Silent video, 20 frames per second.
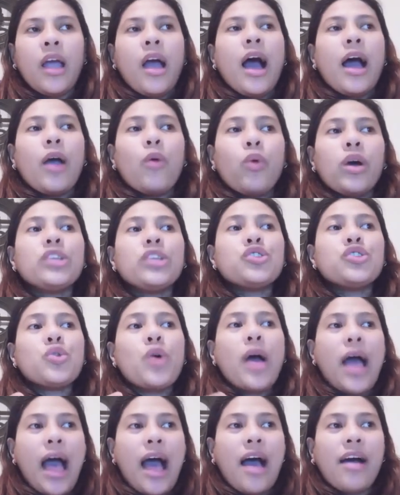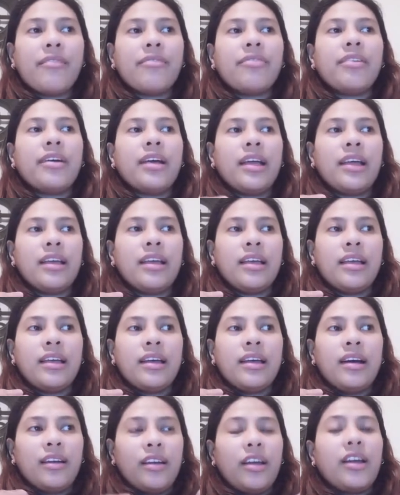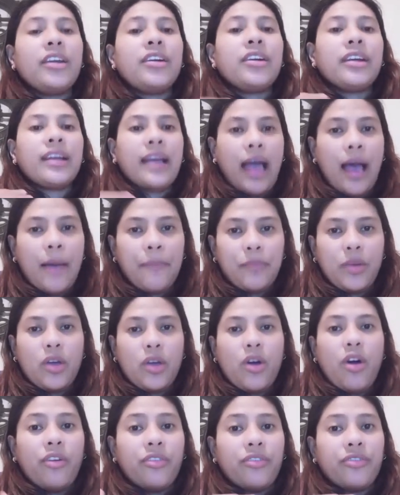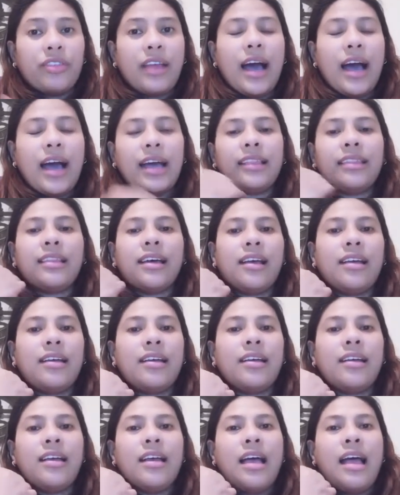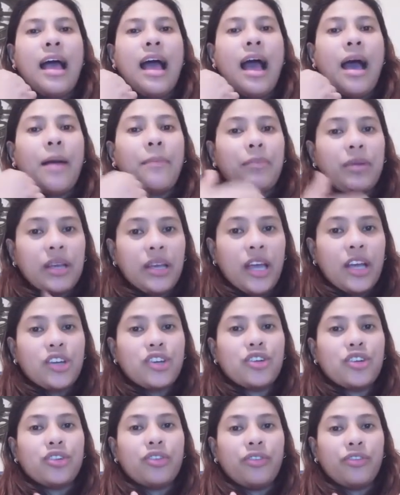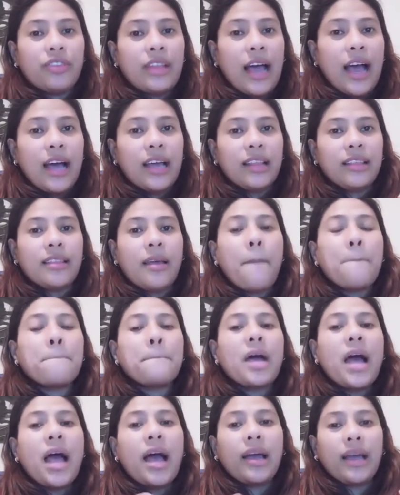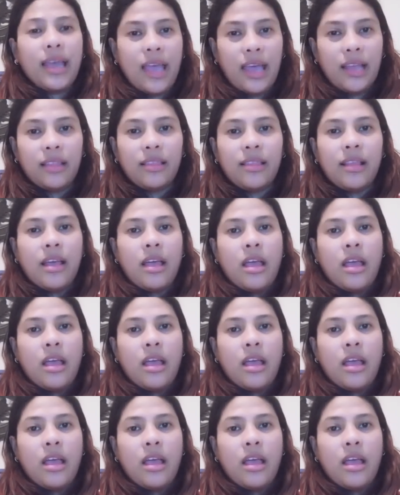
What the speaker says: want to have another copy of that application, of that packet,